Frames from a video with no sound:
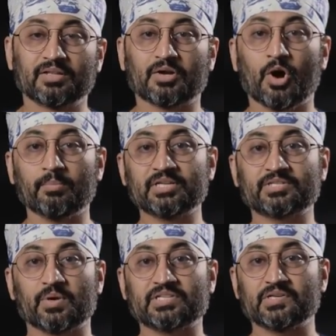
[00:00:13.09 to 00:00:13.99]
The
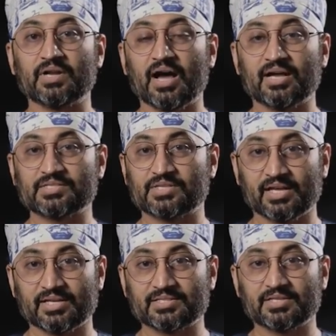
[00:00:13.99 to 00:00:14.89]
commonest question asked
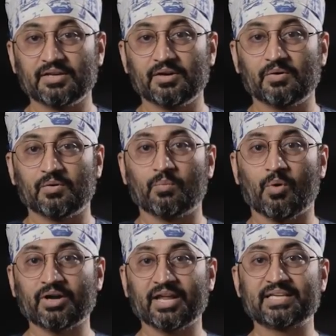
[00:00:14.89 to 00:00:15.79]
is,
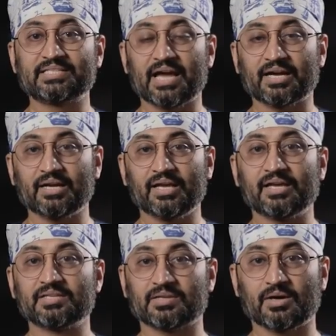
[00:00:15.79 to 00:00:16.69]
what exactly
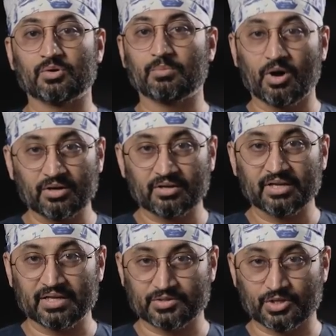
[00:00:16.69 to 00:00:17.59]
is a robot
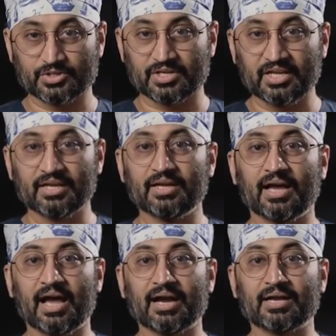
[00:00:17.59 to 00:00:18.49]
in surgery,
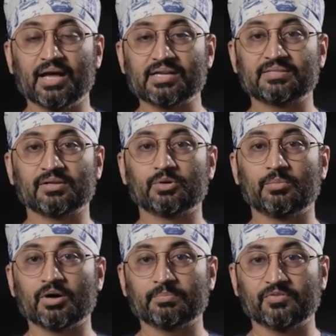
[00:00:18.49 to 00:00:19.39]
and does the
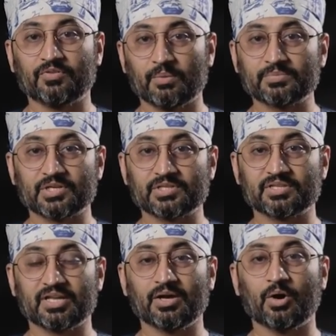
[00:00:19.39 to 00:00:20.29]
robot perform
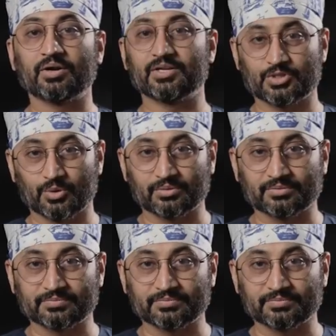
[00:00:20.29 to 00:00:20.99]
surgery on its own?